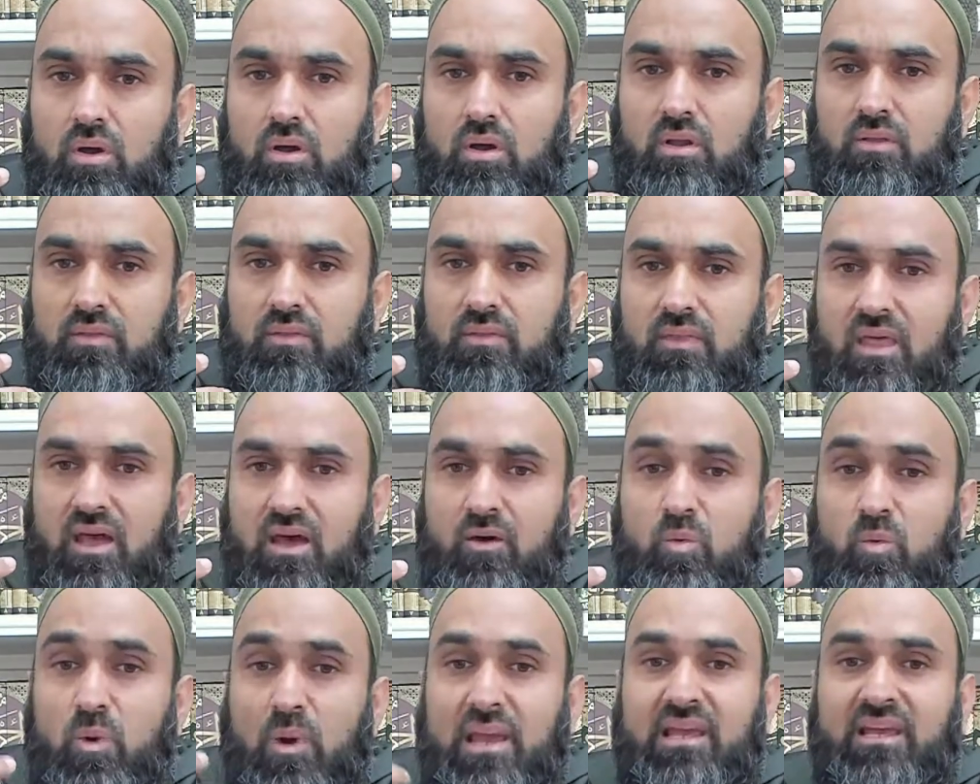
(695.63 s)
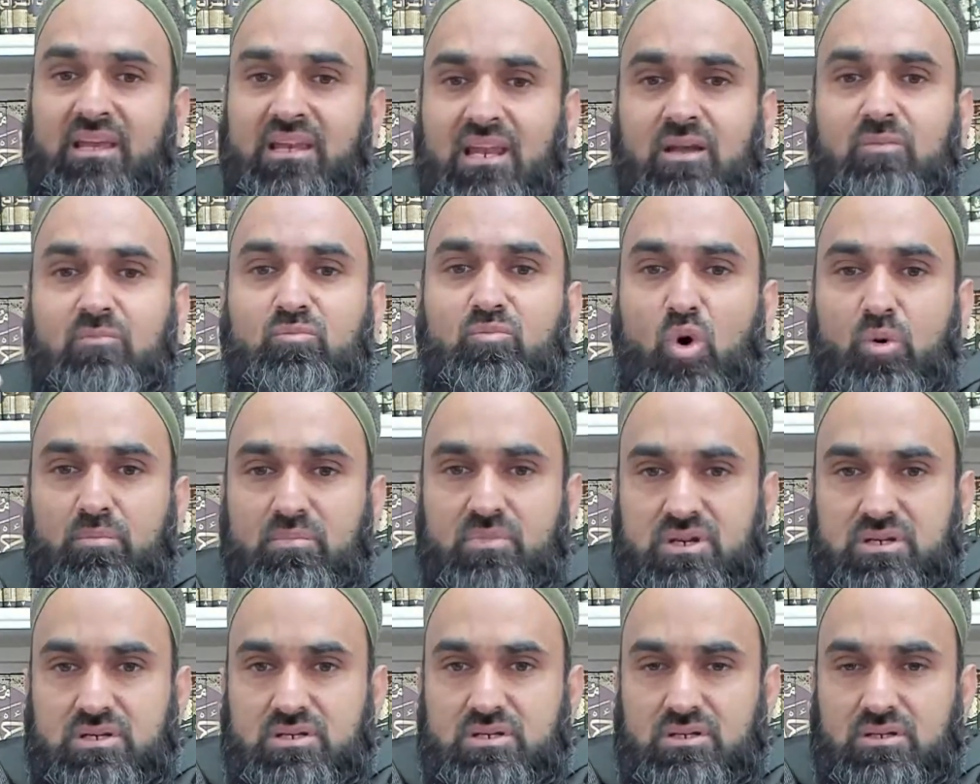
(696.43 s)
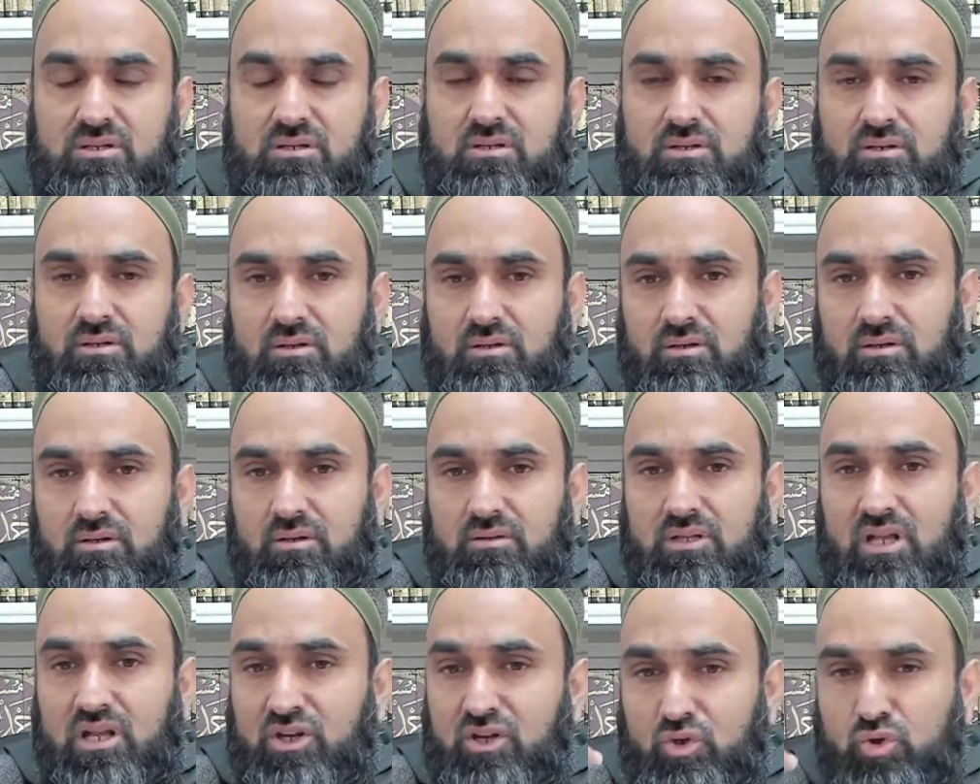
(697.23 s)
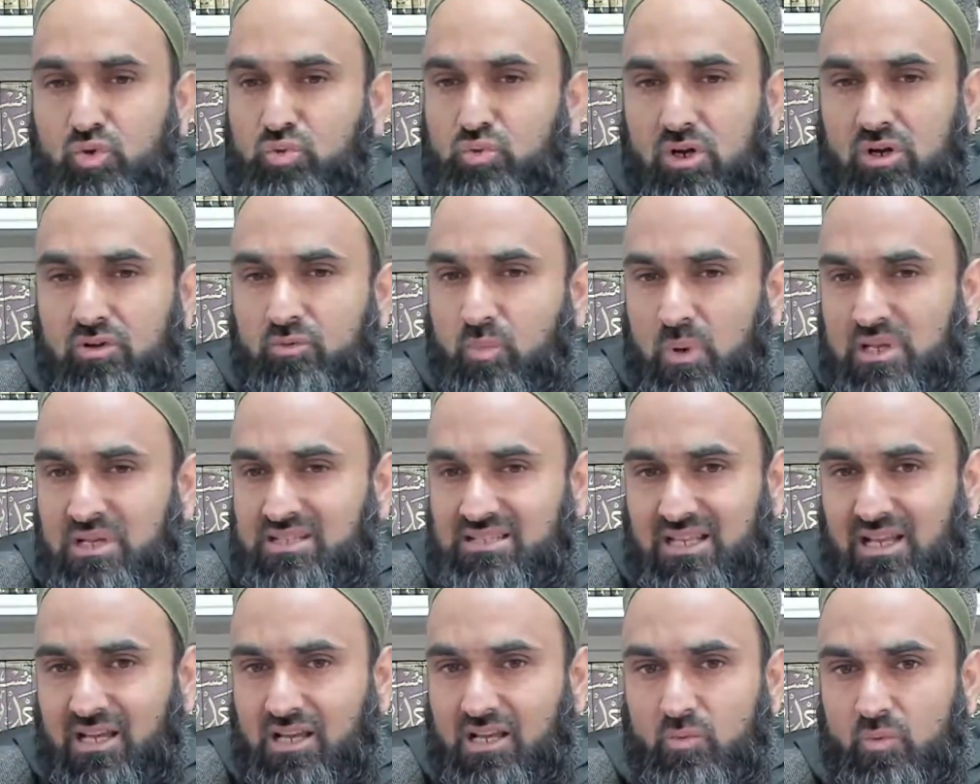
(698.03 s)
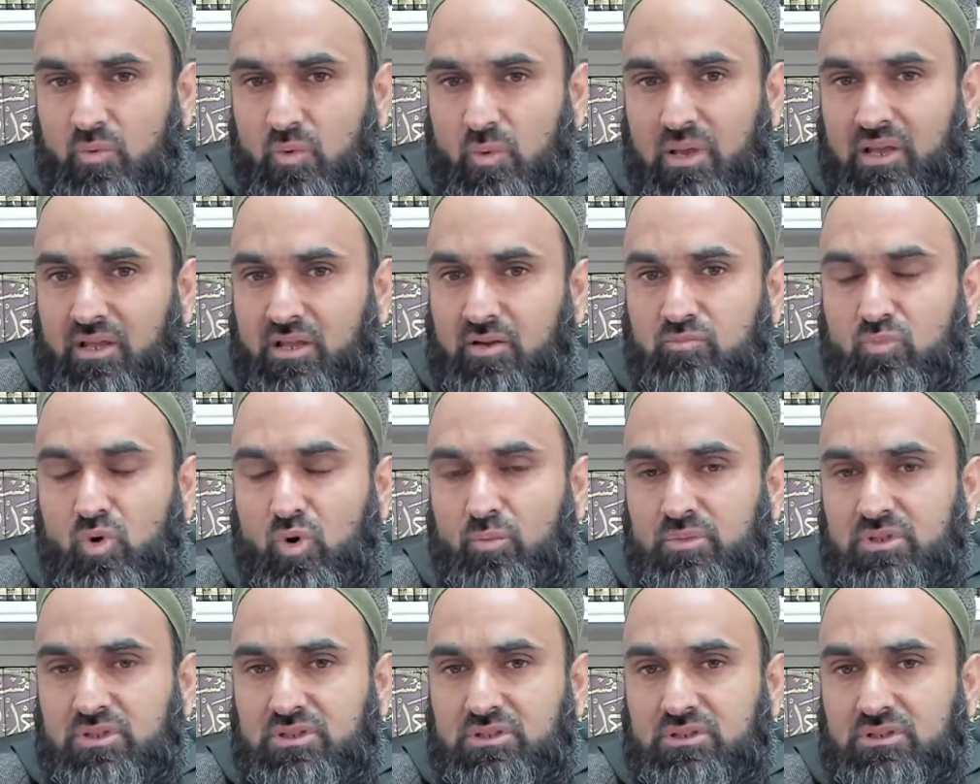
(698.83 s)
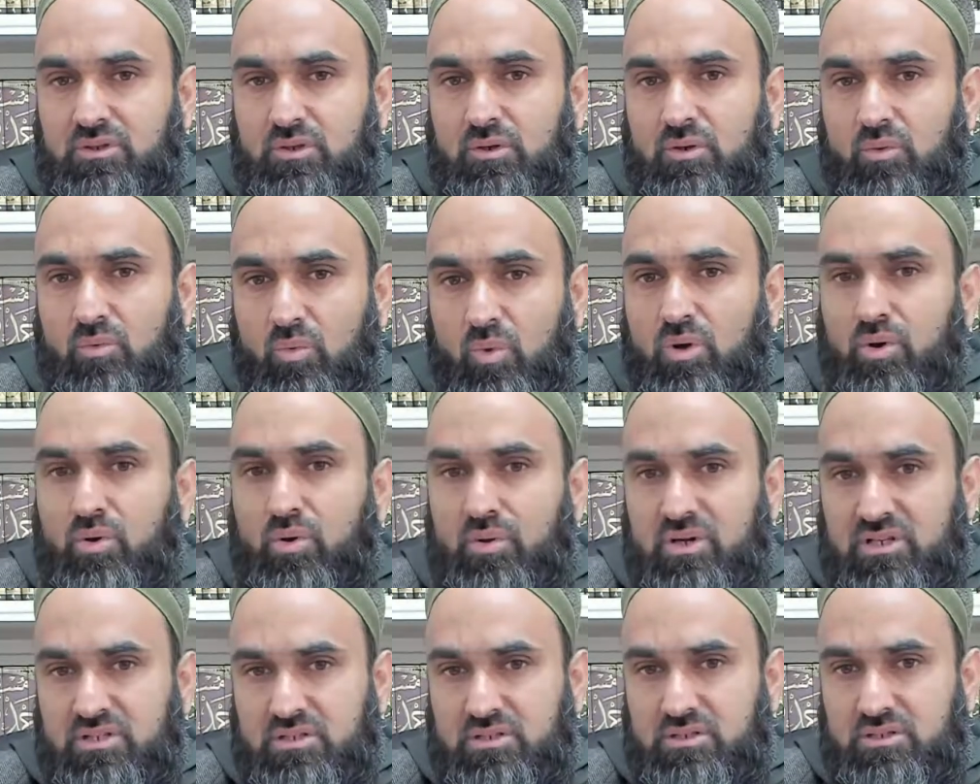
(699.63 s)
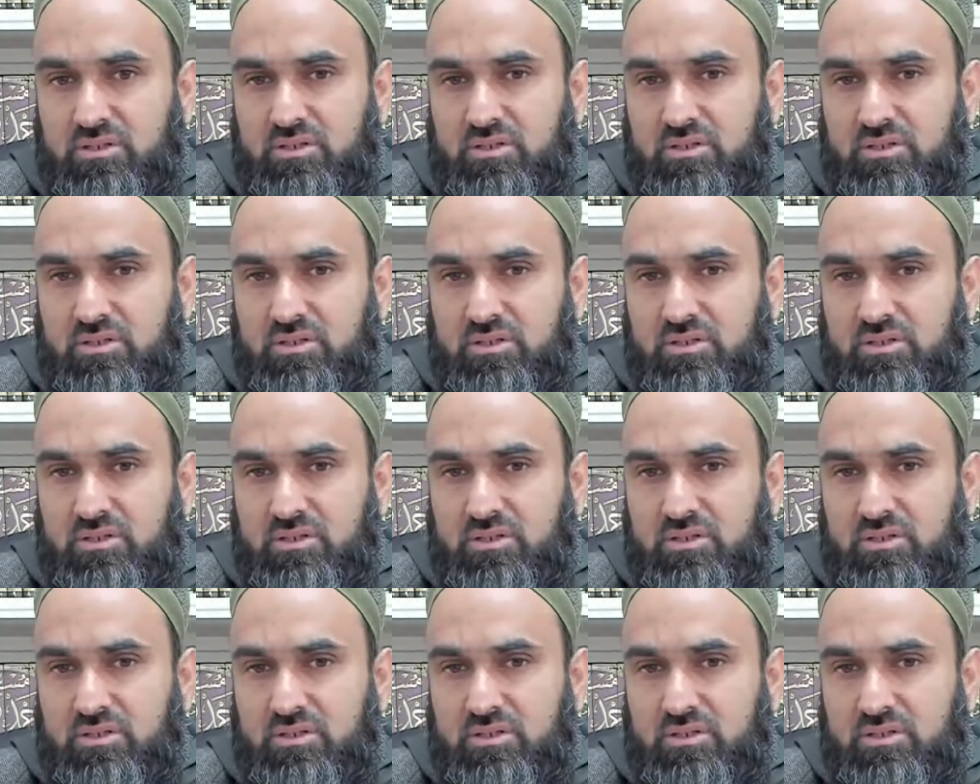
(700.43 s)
awakening moment, then do not waste that awakening moment. Work on it.